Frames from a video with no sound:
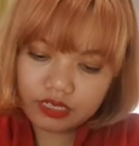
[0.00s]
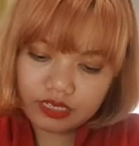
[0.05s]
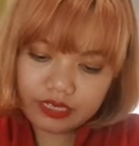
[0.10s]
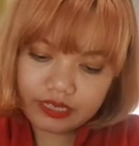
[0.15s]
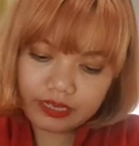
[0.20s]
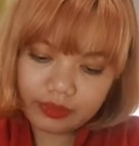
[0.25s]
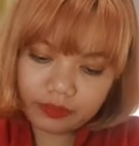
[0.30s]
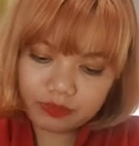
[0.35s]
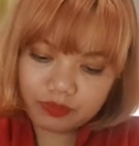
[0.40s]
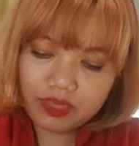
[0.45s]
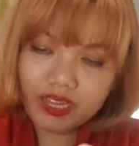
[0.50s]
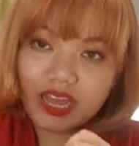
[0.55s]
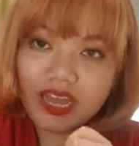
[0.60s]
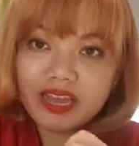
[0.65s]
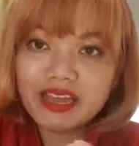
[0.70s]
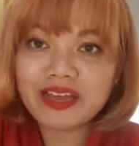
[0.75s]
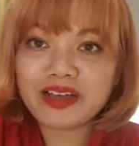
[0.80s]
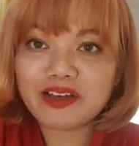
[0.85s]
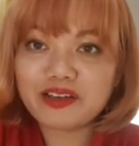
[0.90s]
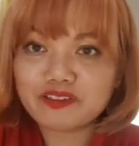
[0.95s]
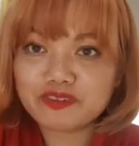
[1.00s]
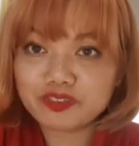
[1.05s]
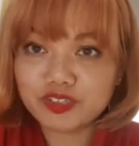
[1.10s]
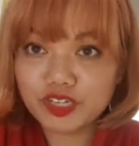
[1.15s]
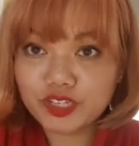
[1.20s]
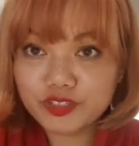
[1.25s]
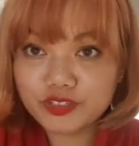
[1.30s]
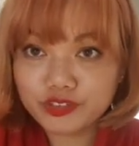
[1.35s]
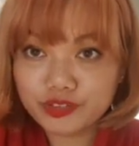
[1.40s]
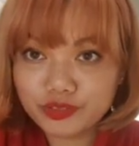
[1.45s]
Yeah, I have
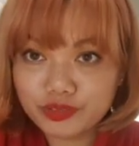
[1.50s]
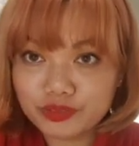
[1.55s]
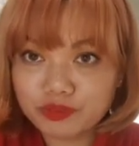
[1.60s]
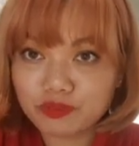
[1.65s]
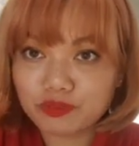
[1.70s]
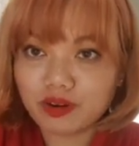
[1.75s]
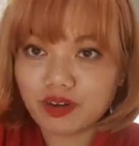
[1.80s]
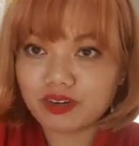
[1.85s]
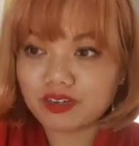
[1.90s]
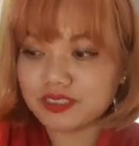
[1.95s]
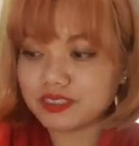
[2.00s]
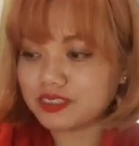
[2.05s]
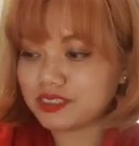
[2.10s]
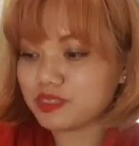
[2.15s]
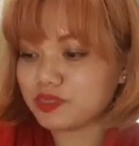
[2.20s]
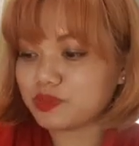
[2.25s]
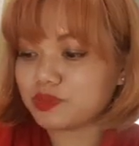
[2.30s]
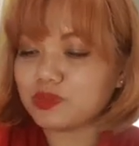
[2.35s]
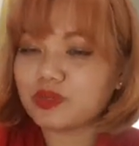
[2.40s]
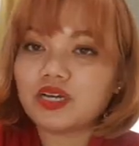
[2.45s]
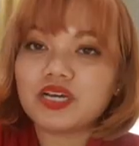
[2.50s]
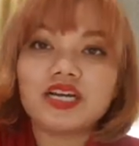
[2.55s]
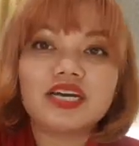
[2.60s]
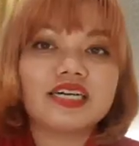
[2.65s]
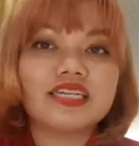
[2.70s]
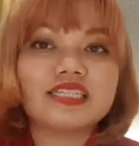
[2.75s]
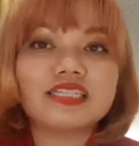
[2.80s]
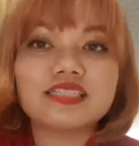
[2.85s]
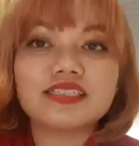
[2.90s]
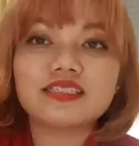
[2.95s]
another wallet. So
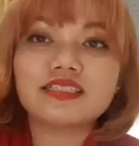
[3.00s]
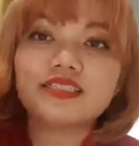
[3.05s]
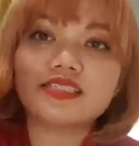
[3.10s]
this